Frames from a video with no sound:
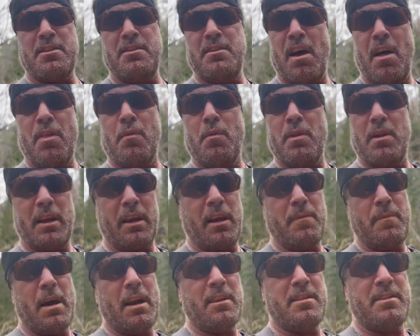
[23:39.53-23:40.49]
another one, like
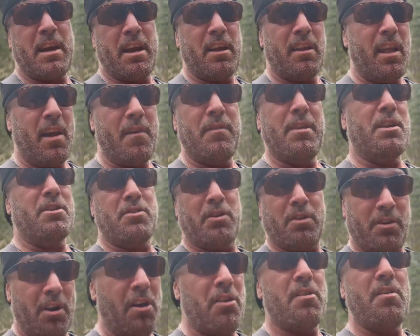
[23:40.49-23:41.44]
about a 10, 11 incher.
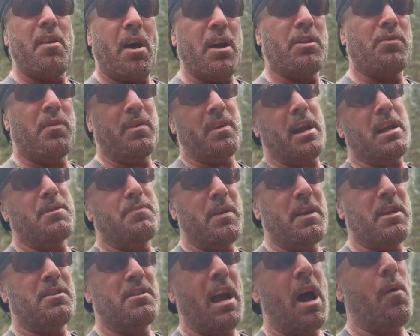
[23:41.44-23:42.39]
Another nice one, not as big
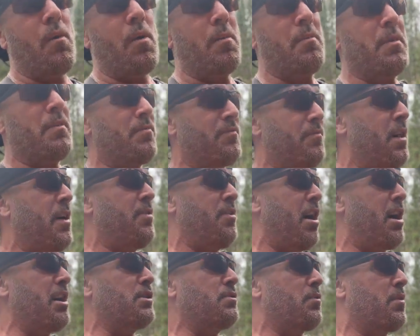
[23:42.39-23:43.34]
as that one, but a
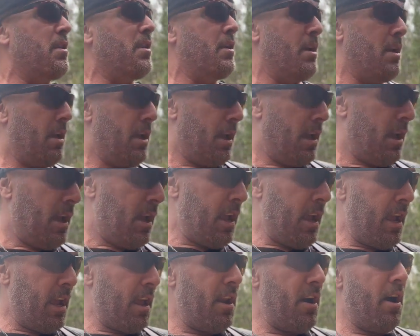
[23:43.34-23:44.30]
nice one.
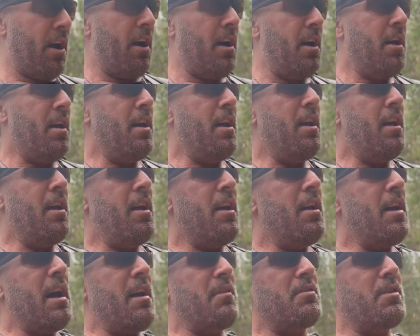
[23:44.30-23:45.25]
And uh,
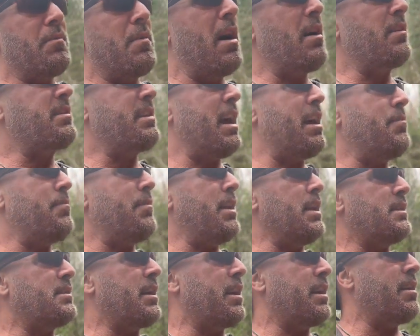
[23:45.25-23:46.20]
after about 10
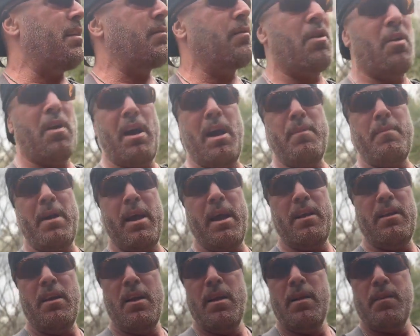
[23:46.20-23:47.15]
minutes, I hear him go, hey,
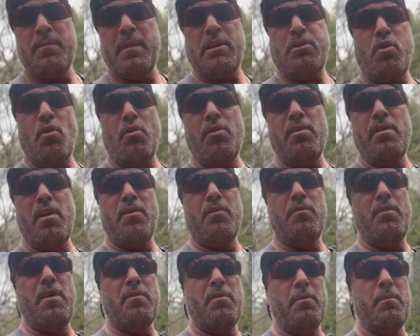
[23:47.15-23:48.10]
man, let's go to another
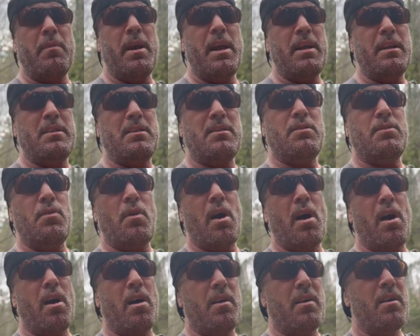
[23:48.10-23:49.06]
river, man. This is too
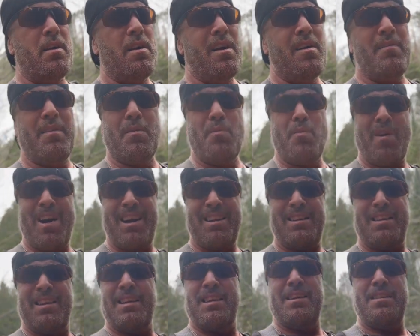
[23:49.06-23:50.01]
hard. I'm like, what?
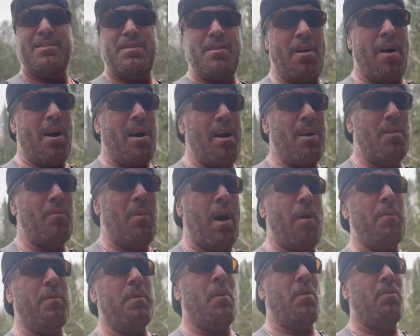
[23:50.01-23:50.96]
Too hard? Why
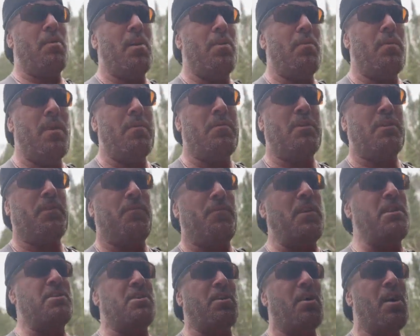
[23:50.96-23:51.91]
would we go to another river? There's
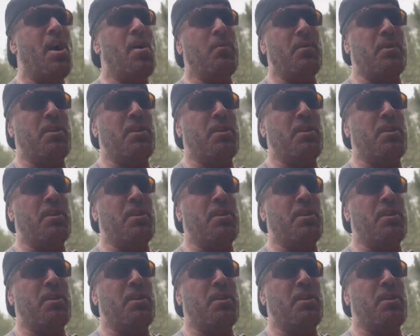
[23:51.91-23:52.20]
fish here. We